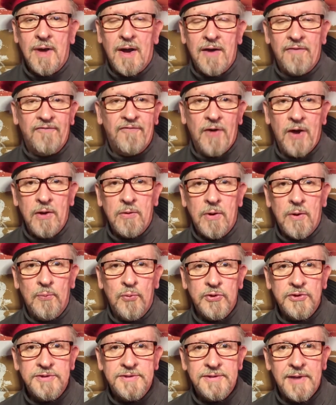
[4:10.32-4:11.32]
follow-up
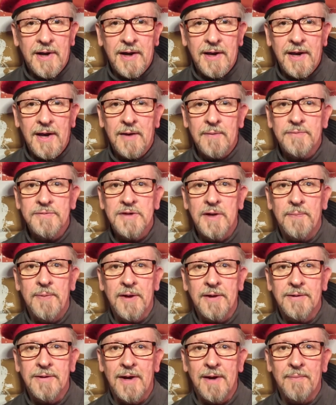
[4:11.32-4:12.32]
Woodstock albums I
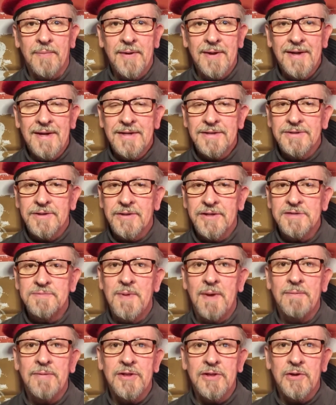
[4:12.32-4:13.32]
picked up. So this
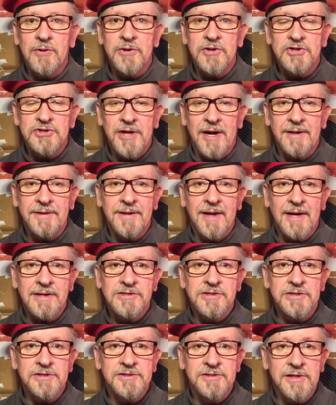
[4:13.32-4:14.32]
may be the only shot to
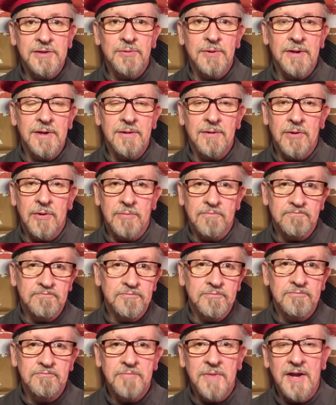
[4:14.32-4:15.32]
actually see what, or
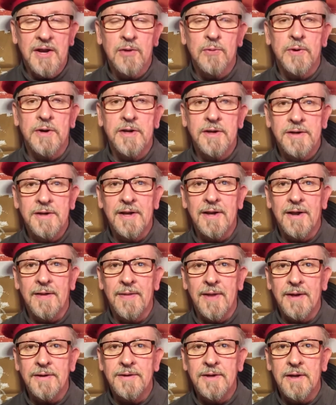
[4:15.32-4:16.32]
hear what he did on
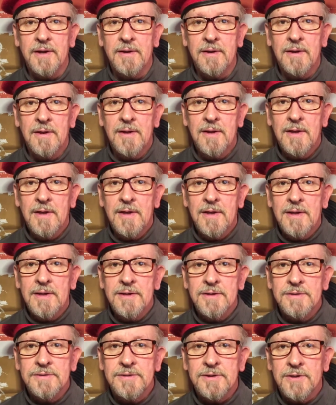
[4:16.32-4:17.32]
that day.
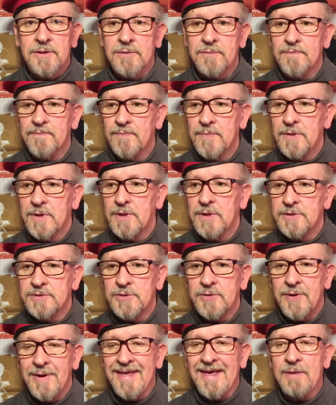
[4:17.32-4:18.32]
So
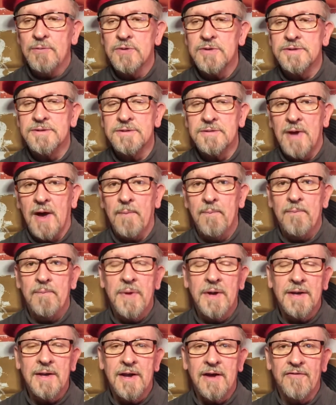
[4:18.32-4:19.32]
certainly he was a
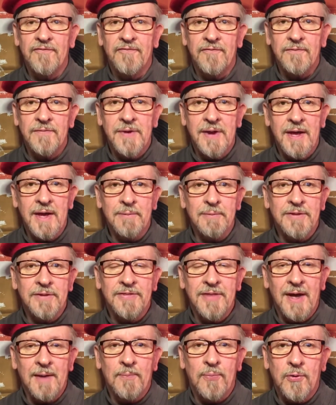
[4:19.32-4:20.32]
big enough name at
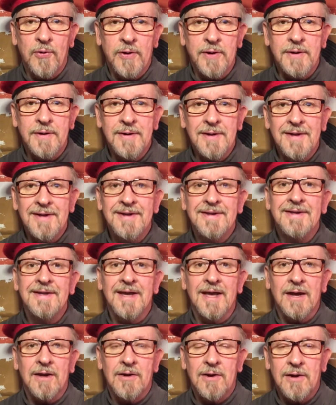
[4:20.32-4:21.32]
that point to
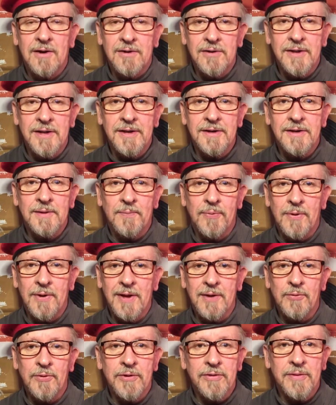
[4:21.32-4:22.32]
get called in to play
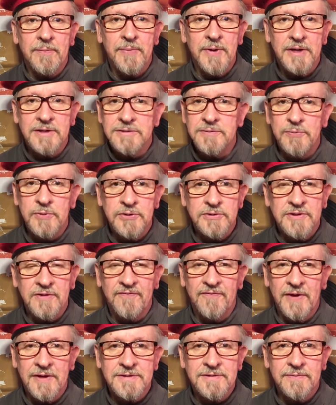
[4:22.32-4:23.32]
one of the biggest music
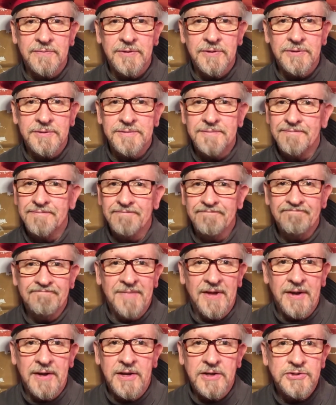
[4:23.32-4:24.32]
festivals
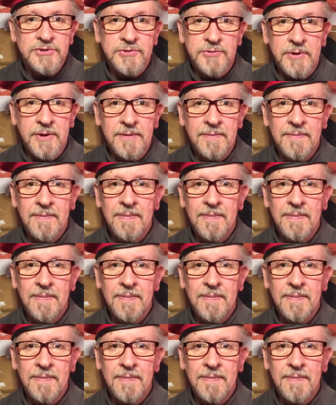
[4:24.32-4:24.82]
in history.